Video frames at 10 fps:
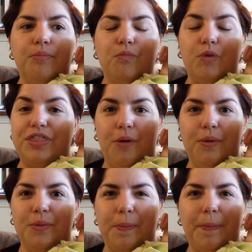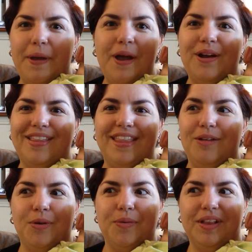We thought we were prepared, and
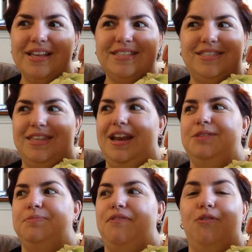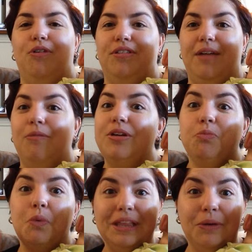then we realized the night before that we
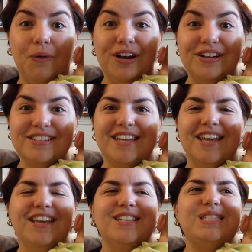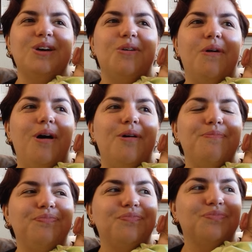really weren't.
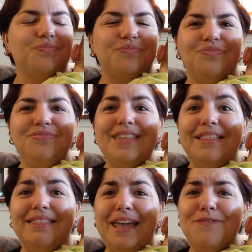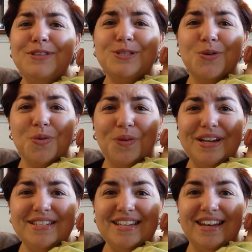So, life is
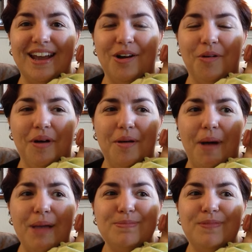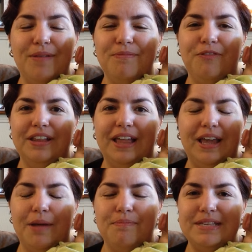crazy now. I feel
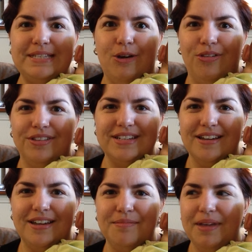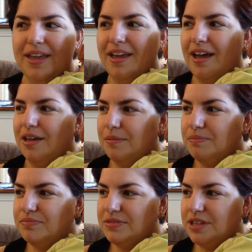like I'm busy all the time.
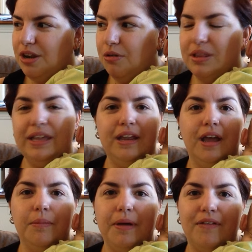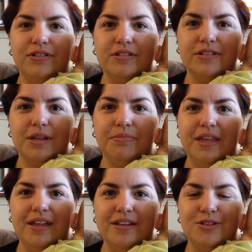You know, cleaning up after
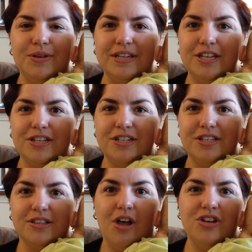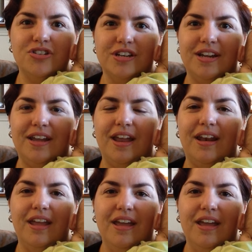something, doing dishes, laundry, and